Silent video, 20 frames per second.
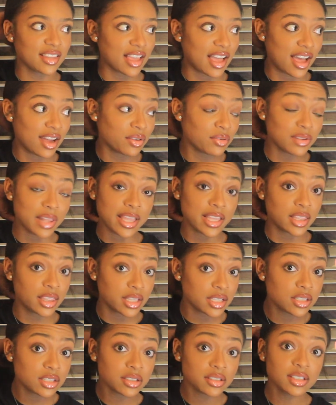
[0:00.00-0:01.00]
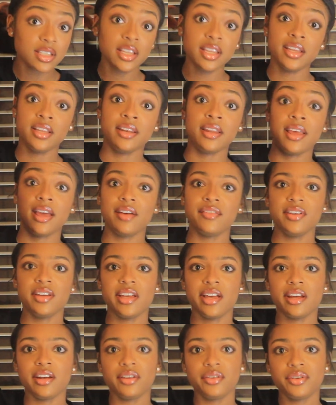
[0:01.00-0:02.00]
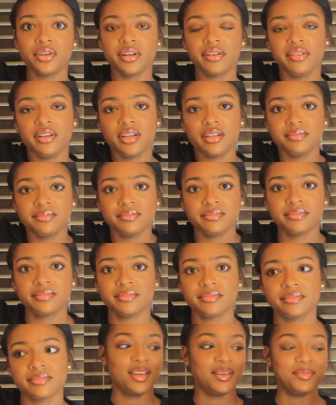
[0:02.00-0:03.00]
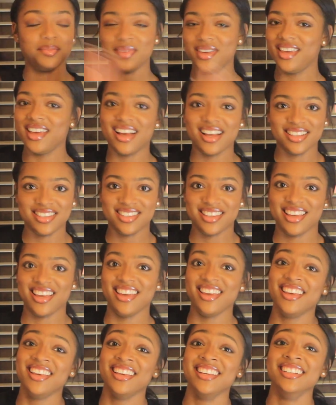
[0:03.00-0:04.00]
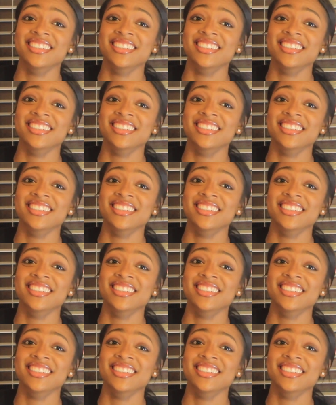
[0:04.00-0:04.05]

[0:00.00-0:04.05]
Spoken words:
I don't like literally in every category. Beyonce.